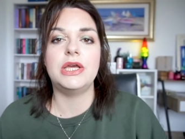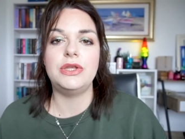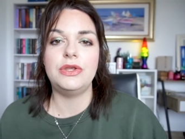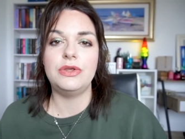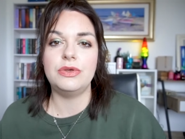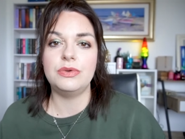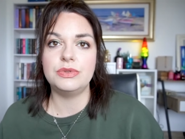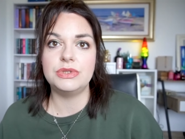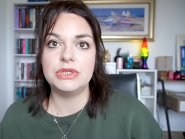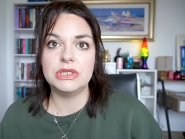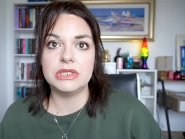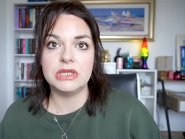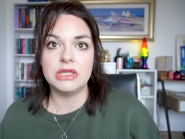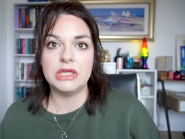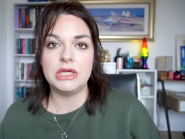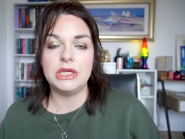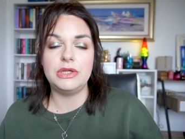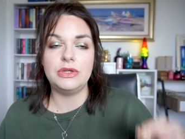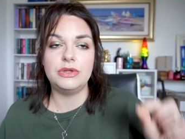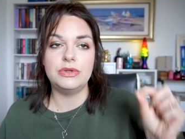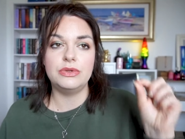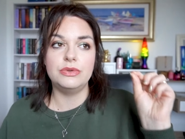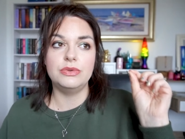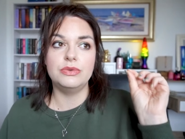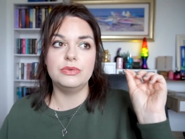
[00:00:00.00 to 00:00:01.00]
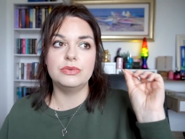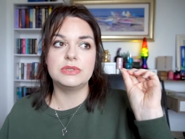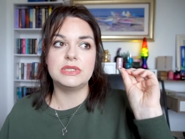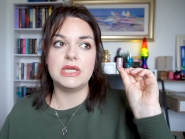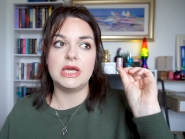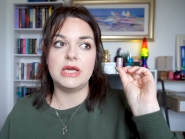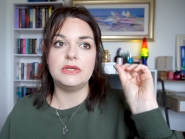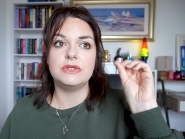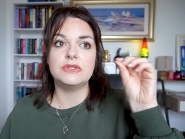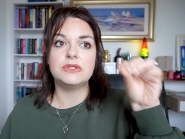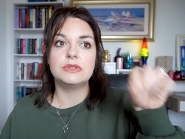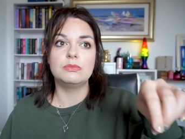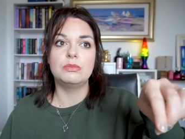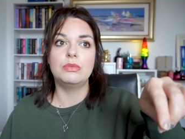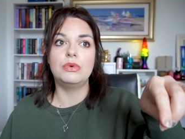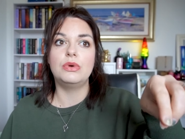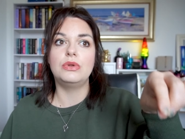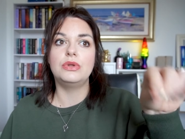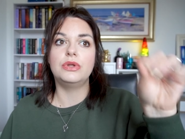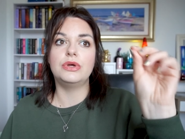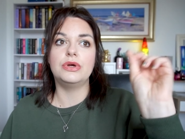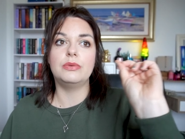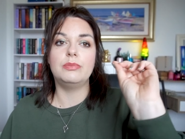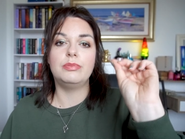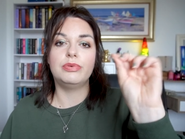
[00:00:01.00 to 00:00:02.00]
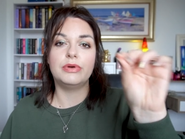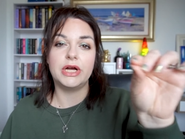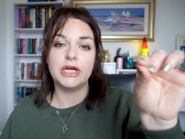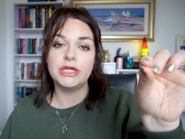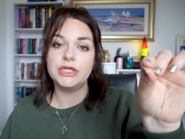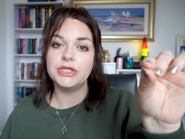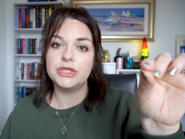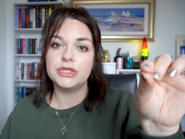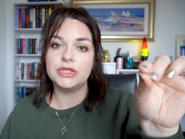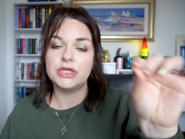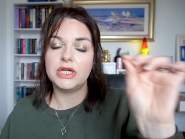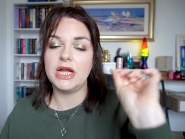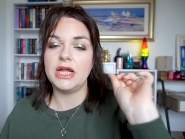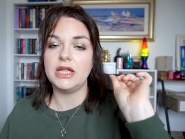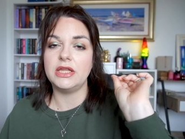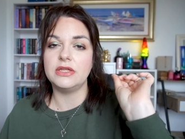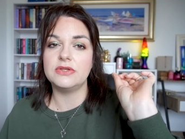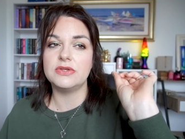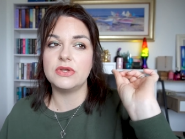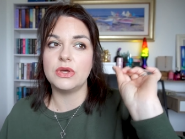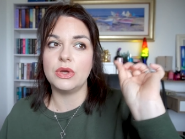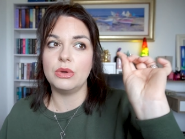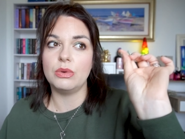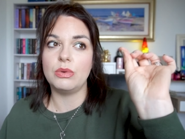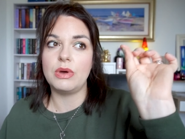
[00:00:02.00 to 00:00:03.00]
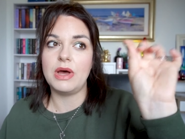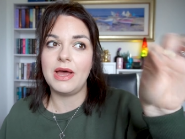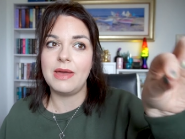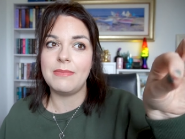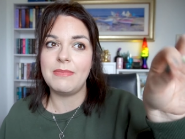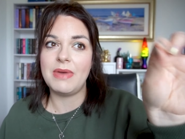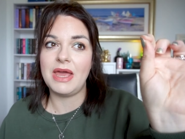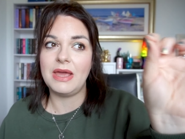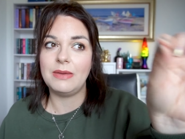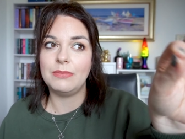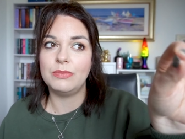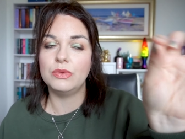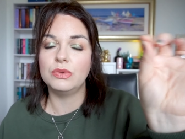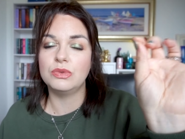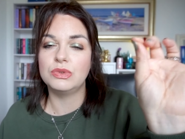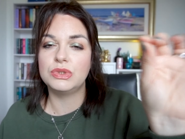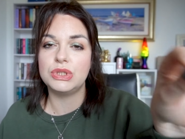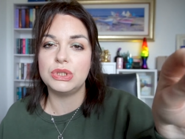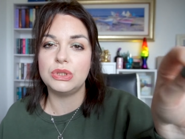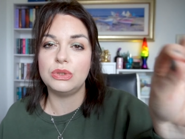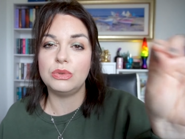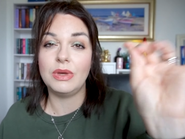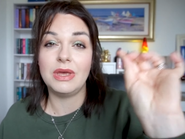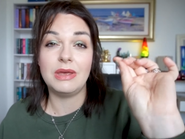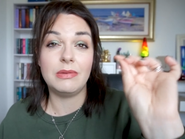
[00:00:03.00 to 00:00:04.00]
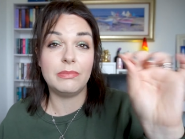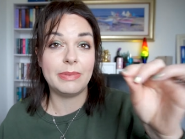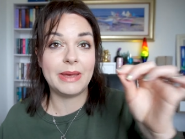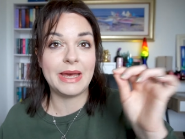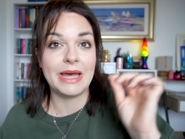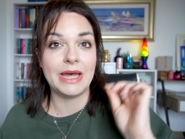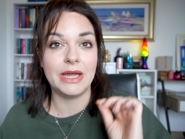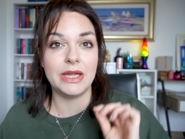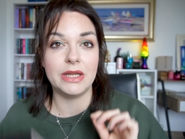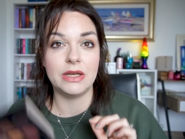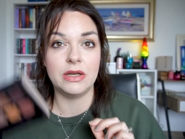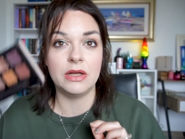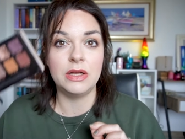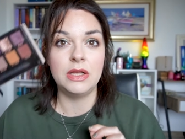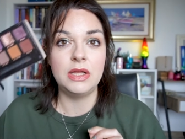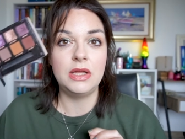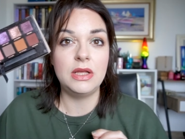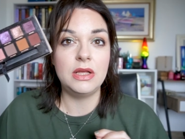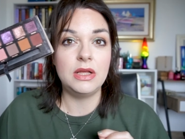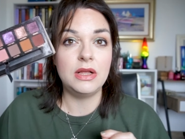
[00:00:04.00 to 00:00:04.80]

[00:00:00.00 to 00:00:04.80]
usually use a smaller brush and so I'm able to hit pan